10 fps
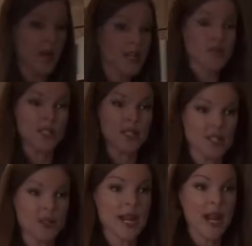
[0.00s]
from both
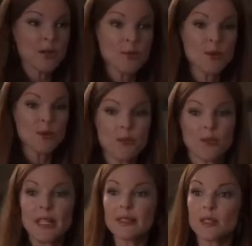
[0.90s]
critics and
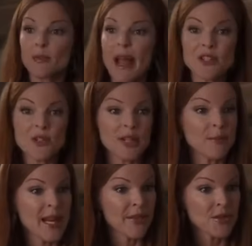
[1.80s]
audiences alike.